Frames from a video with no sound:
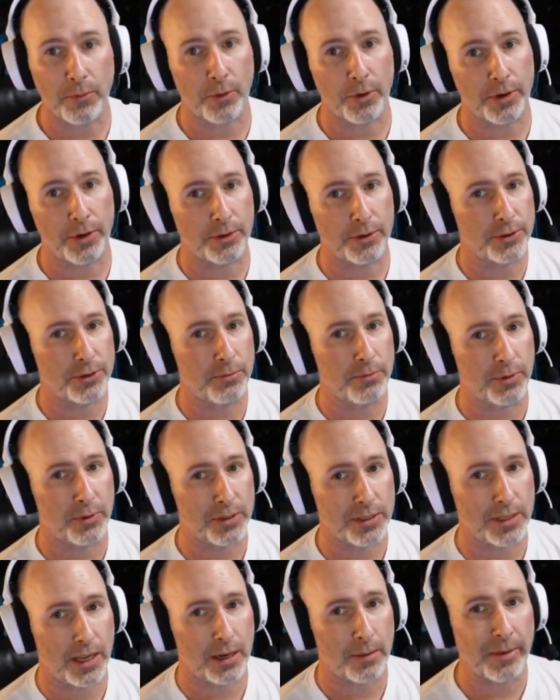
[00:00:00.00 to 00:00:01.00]
or you're super
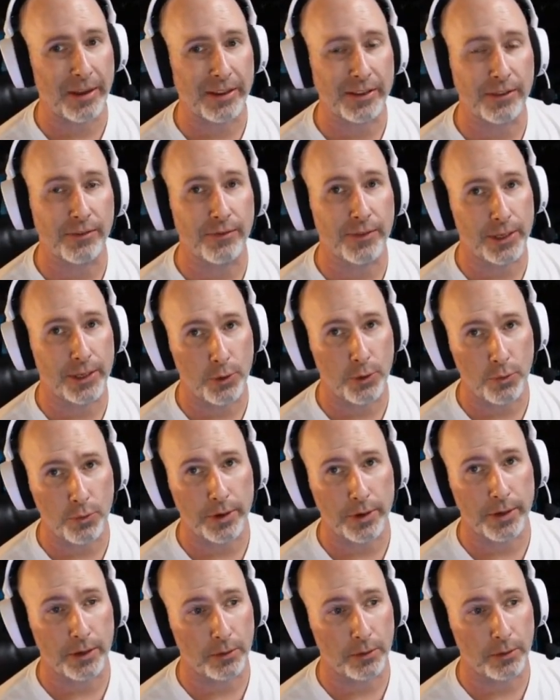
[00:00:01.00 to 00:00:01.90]
excited about the Avengorii